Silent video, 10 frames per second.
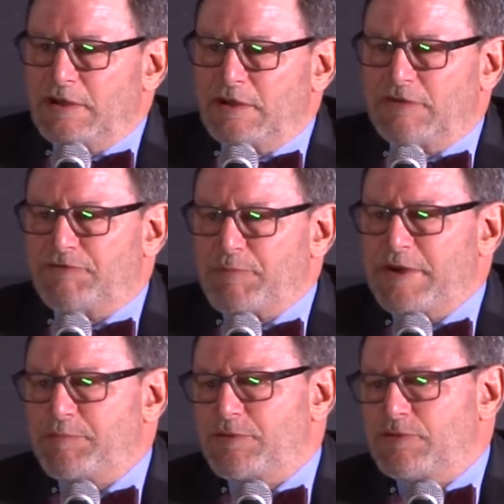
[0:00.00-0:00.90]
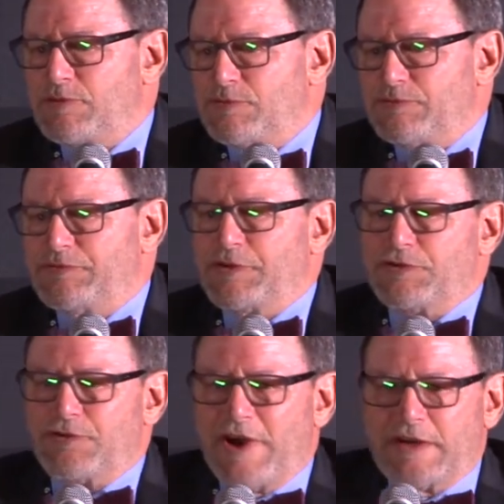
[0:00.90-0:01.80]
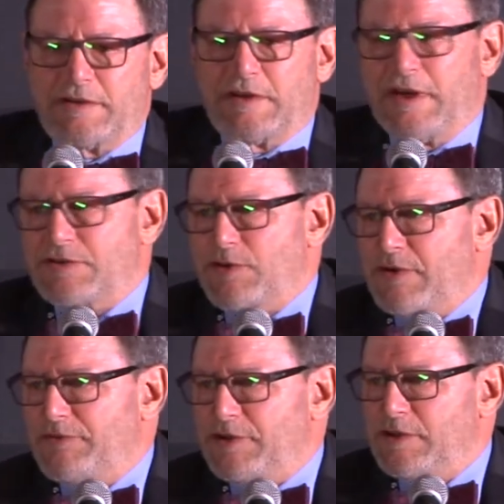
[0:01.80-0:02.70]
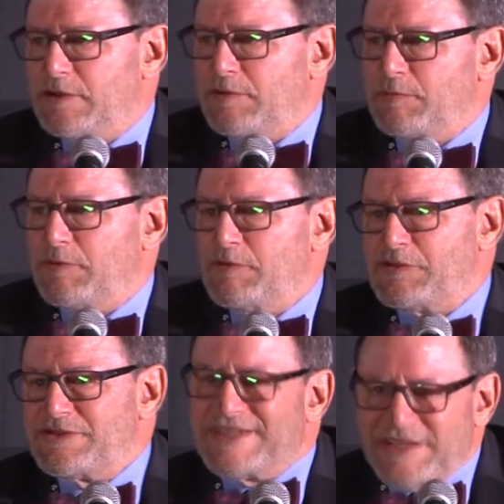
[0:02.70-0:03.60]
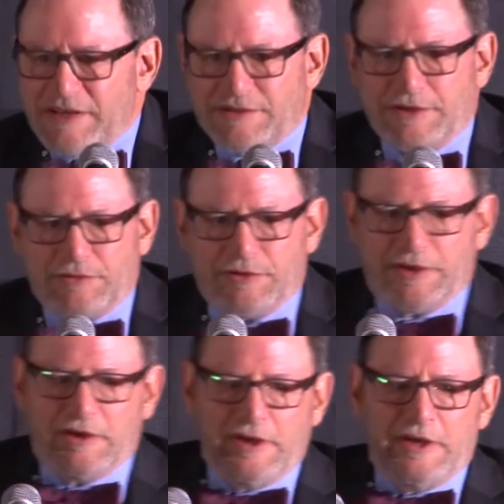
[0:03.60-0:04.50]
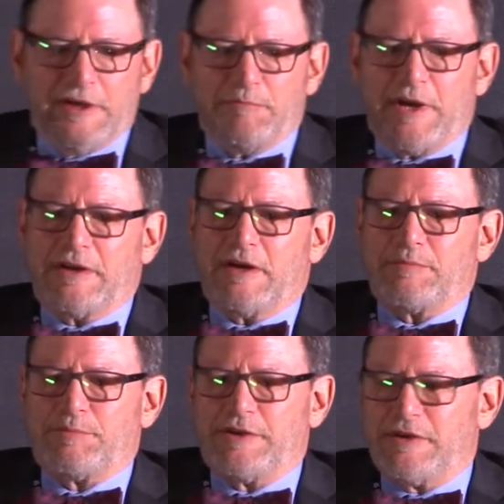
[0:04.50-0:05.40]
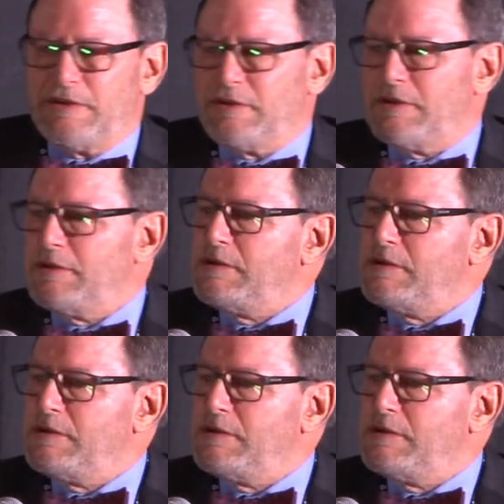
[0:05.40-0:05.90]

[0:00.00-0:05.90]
of people who've contracted HIV statistically may not be